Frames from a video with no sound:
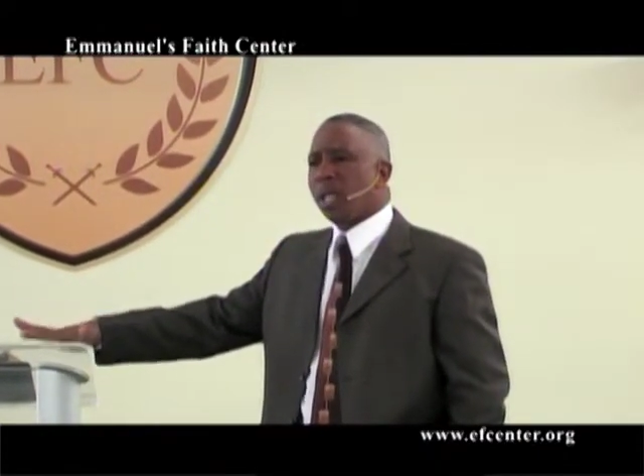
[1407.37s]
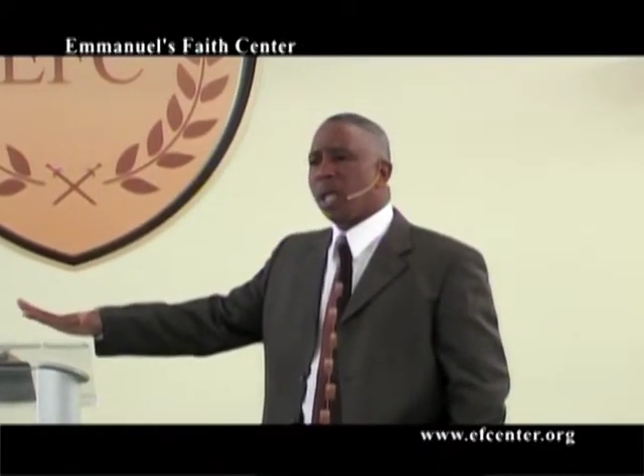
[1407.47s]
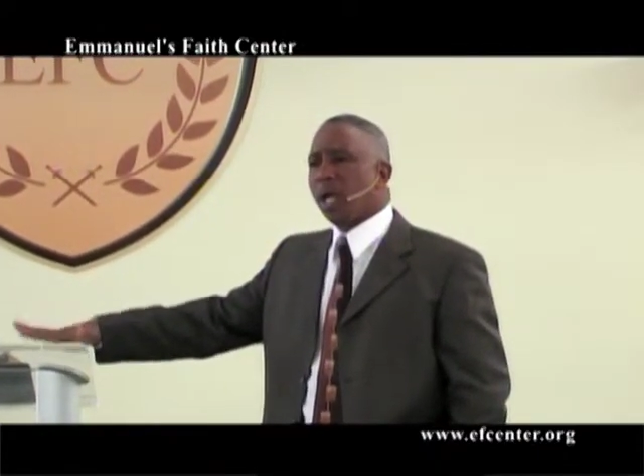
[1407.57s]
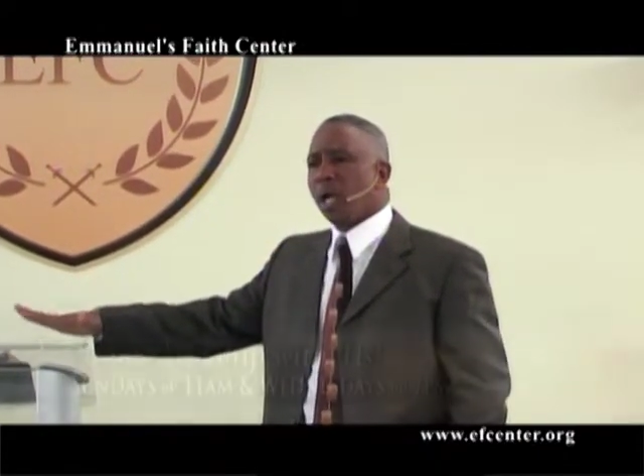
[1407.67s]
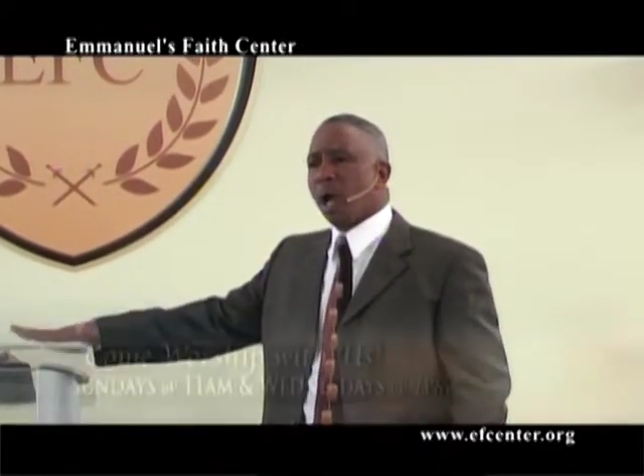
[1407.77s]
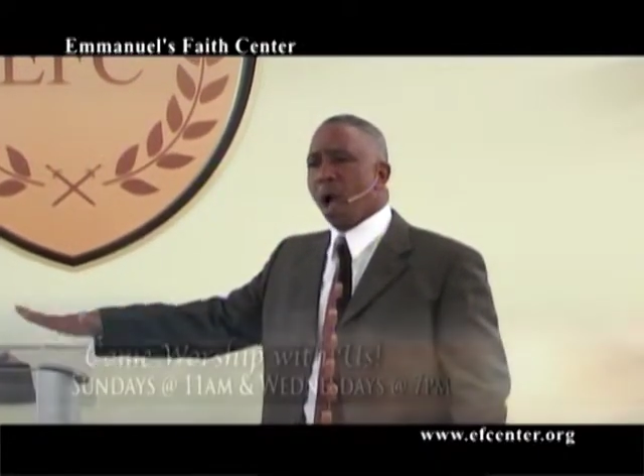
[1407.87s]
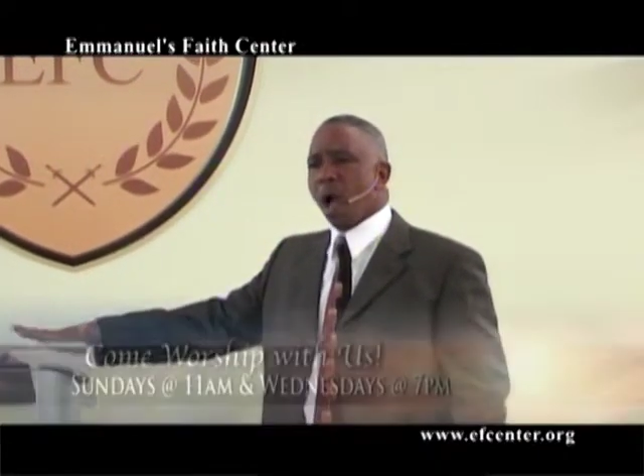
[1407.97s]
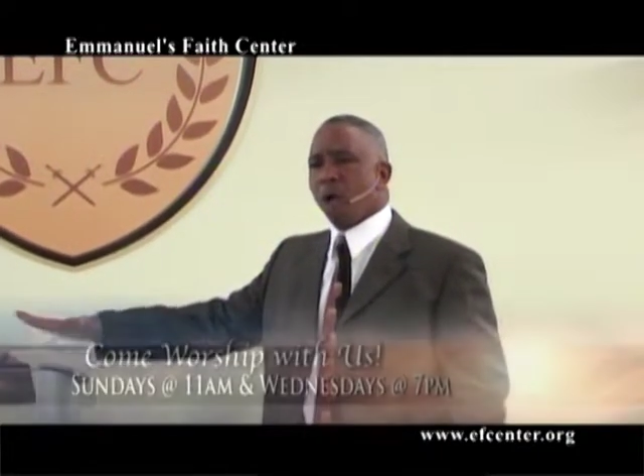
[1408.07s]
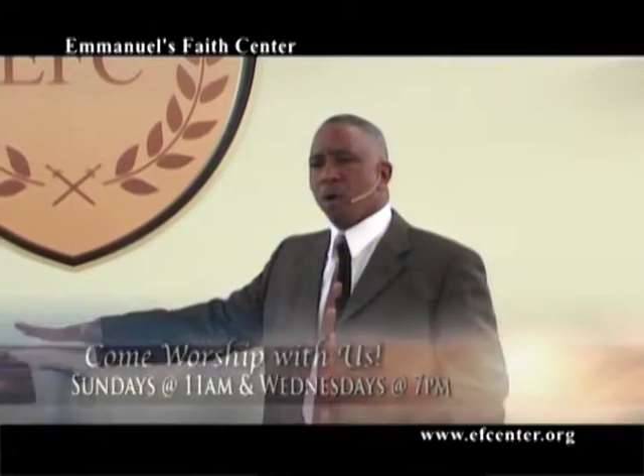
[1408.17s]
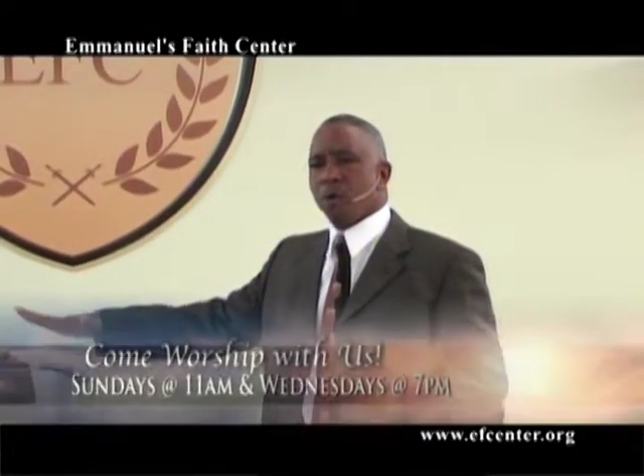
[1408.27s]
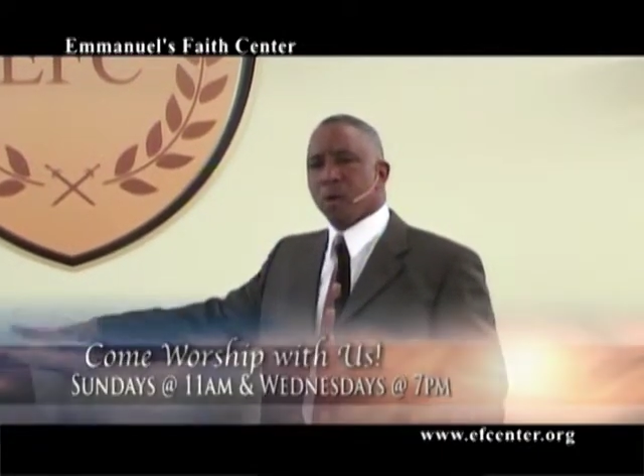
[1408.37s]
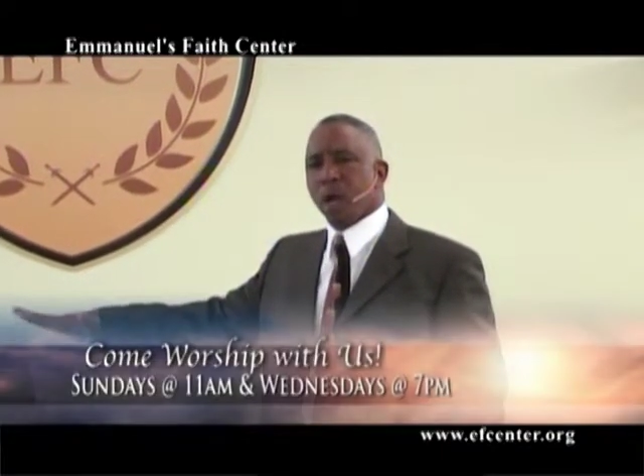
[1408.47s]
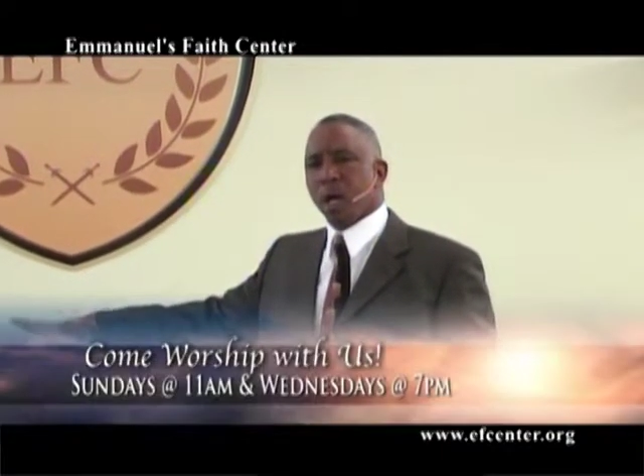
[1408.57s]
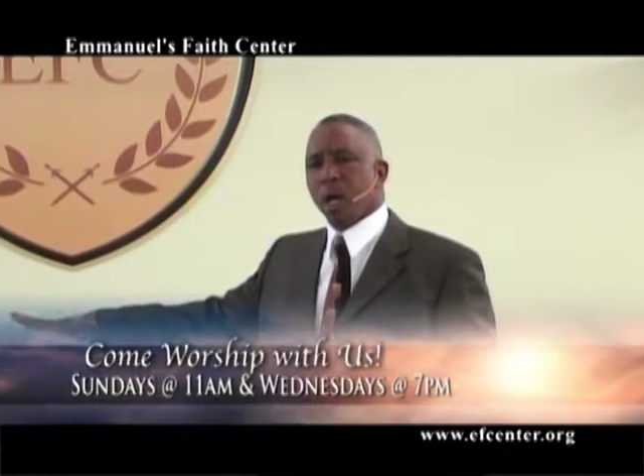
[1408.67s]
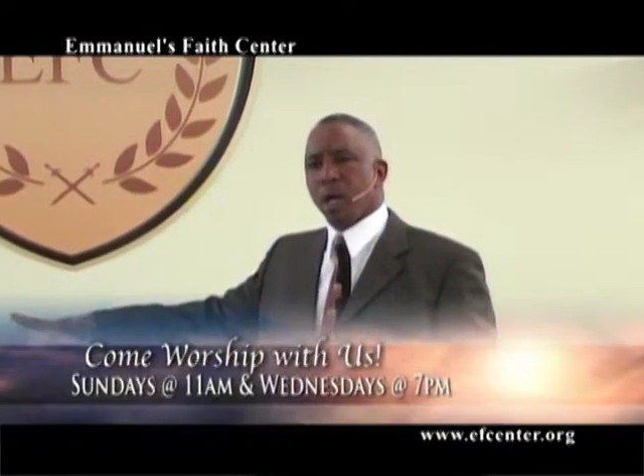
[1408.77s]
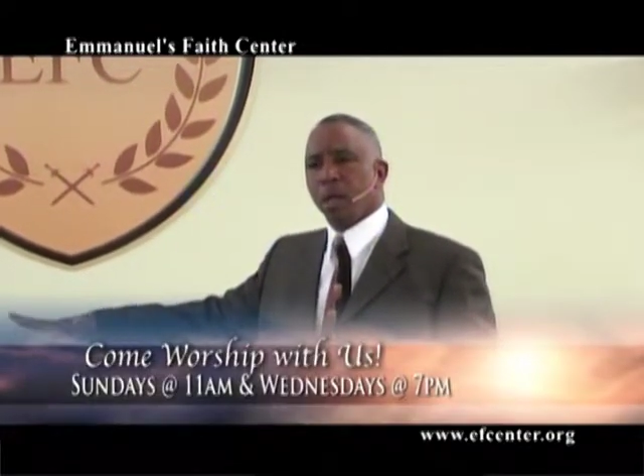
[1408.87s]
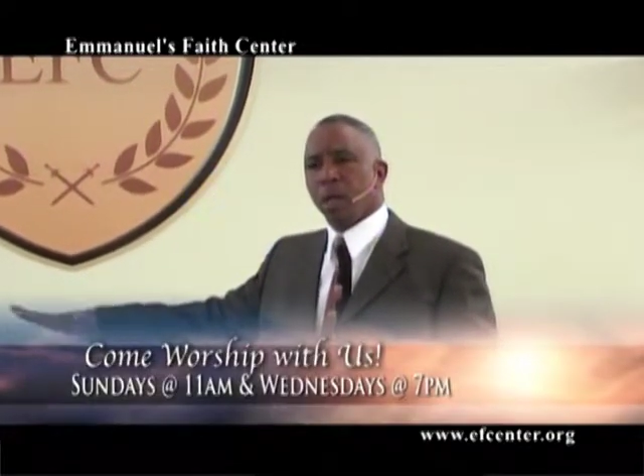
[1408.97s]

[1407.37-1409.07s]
than a conqueror